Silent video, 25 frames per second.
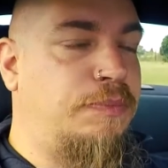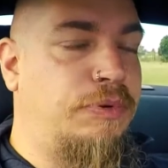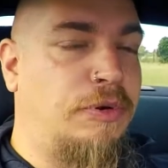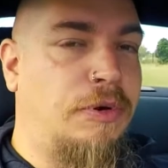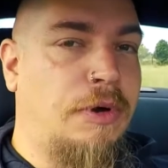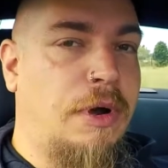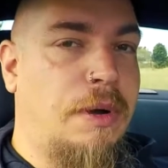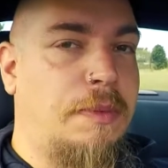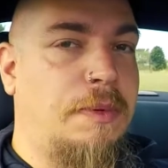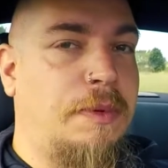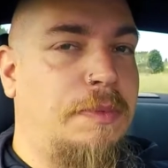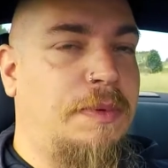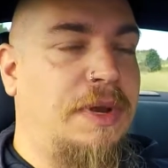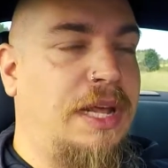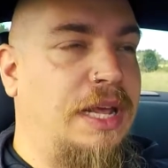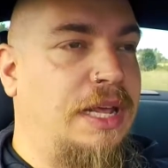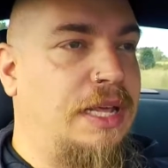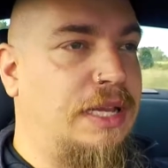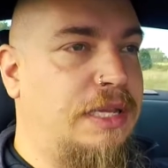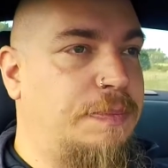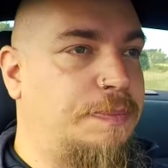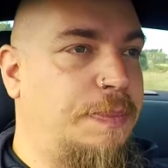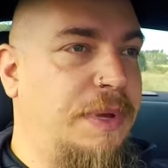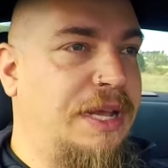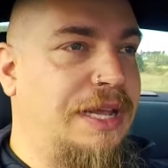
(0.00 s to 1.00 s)
probably
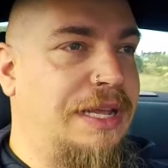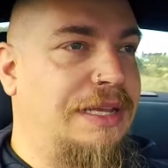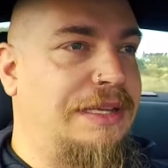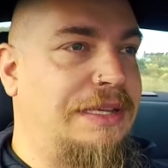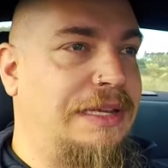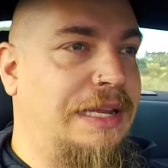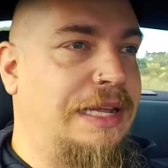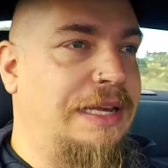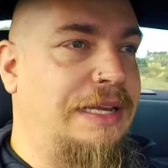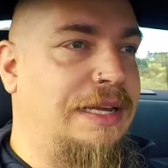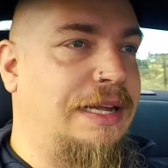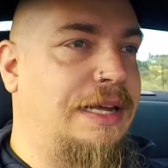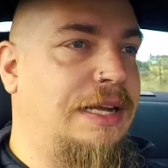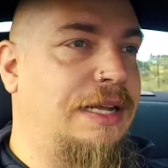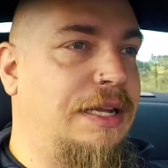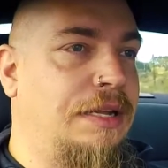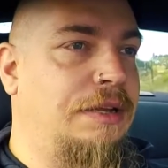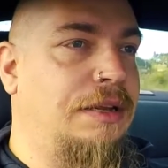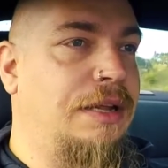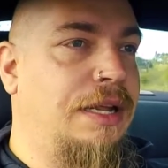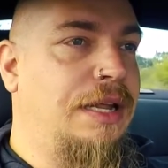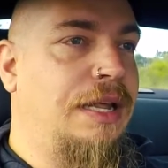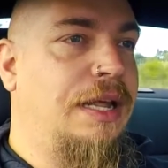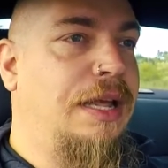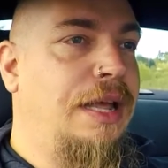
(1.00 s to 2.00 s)
its biggest
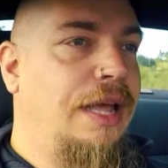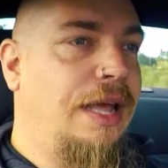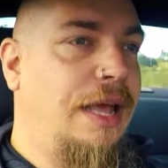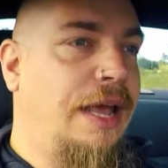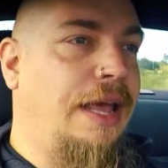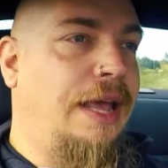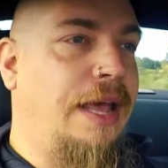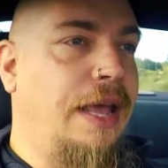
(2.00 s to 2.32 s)
letdown,